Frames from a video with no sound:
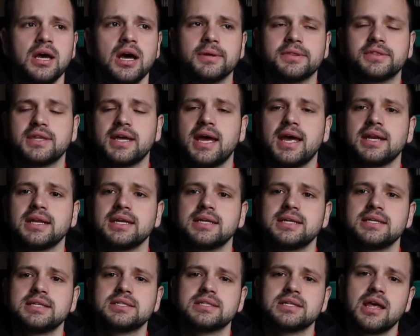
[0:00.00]
but that
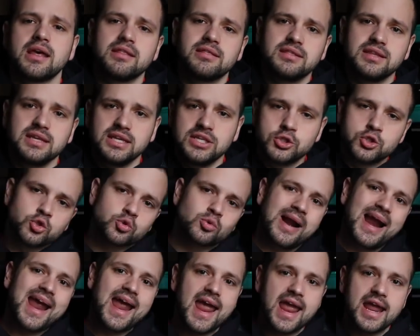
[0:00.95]
is the
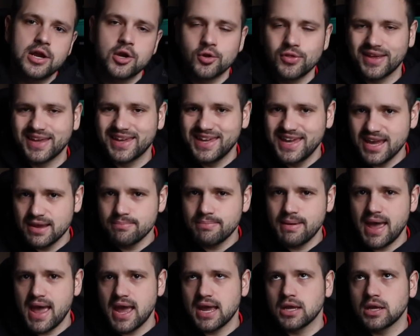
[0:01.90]
drag or the
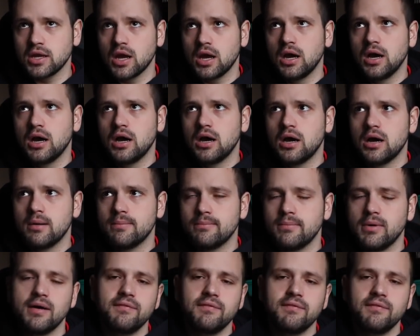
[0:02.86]
kickback um,